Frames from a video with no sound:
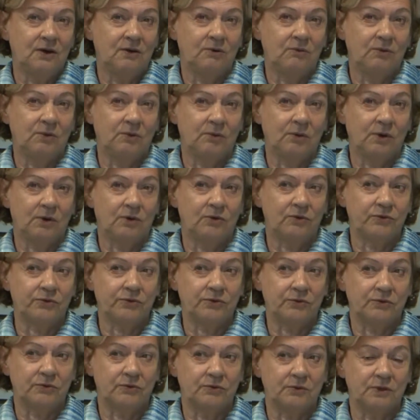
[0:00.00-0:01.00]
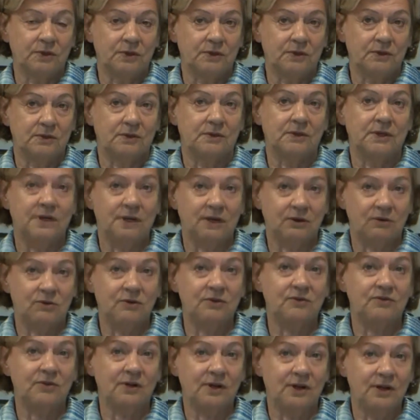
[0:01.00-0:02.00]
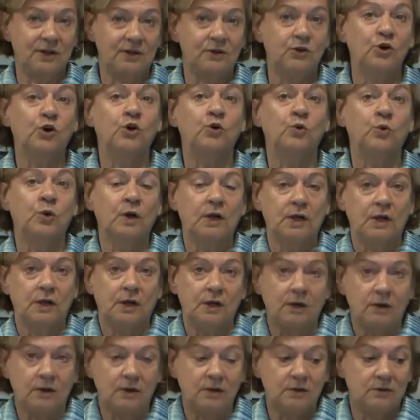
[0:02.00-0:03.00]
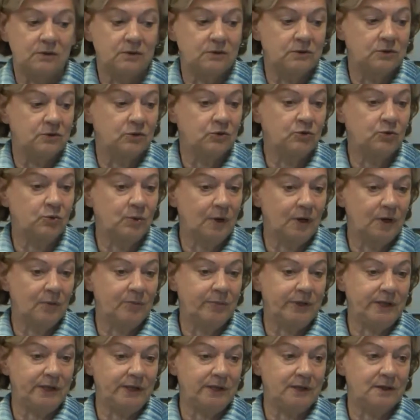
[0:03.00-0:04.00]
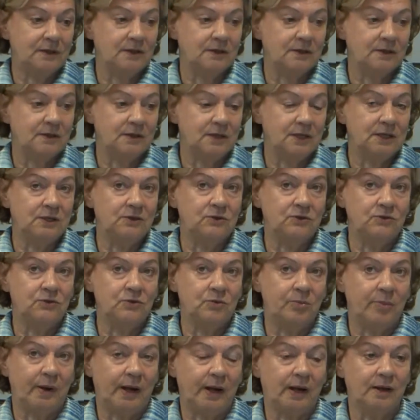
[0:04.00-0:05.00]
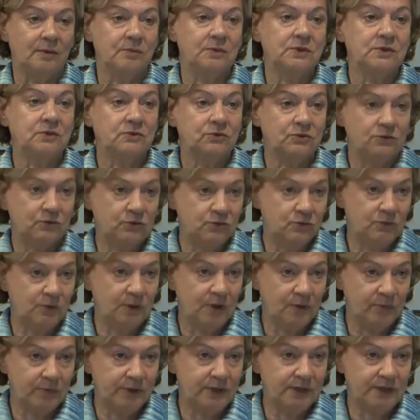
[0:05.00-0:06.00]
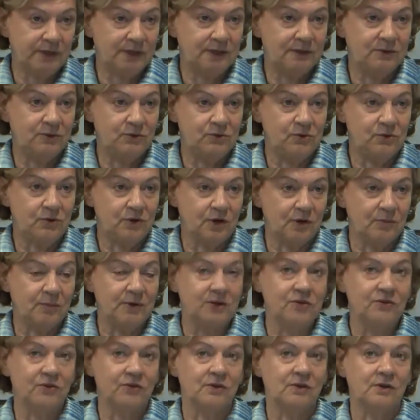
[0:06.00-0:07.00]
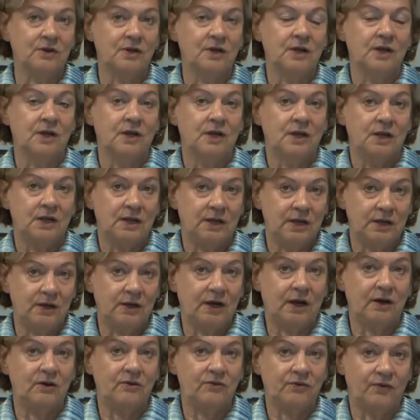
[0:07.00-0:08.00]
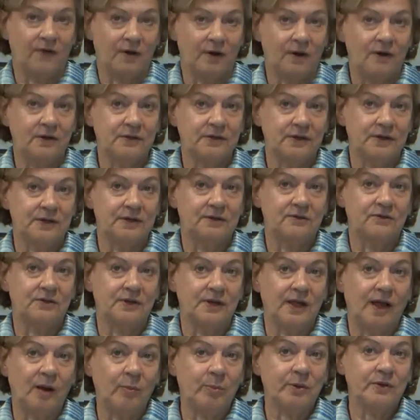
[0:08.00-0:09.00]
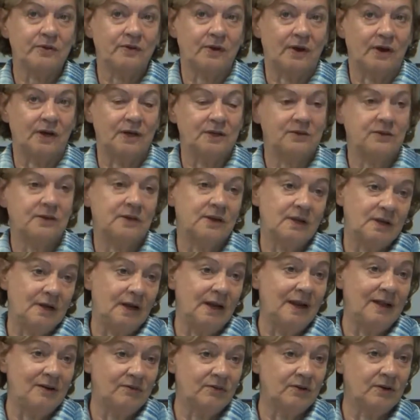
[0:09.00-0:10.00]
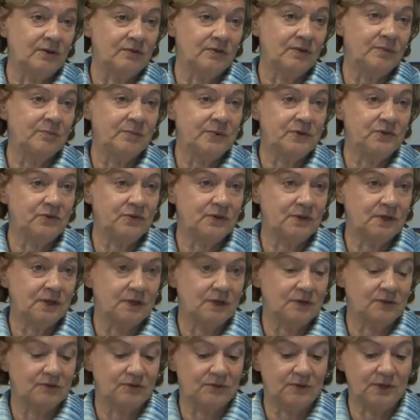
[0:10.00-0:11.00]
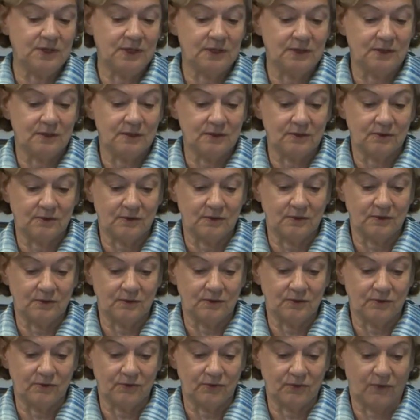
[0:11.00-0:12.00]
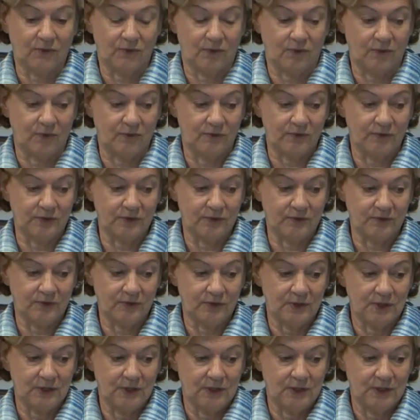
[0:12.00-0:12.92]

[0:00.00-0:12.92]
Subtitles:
We will also increasingly know who will be in the new parliament, who will be in the new commission, in how far there is an appetite and a level of ambition that is needed for all of this.